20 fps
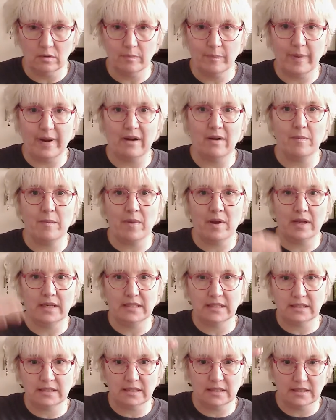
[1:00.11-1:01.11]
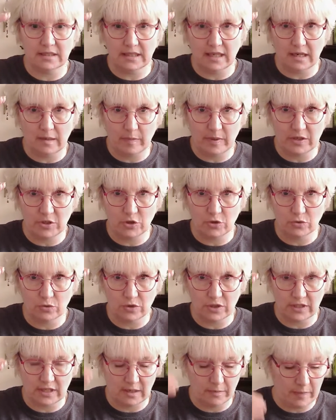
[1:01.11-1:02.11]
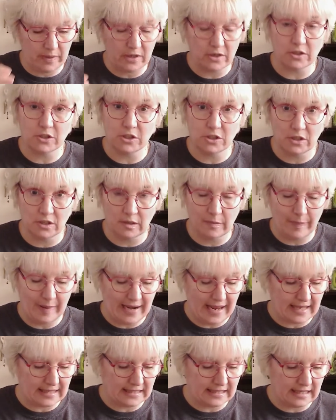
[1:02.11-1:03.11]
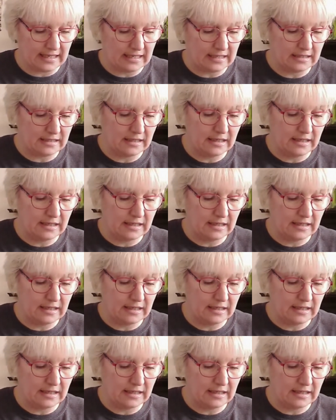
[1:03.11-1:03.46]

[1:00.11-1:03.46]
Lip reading: Bear in mind it does get a bit shorter because you're going to plait it,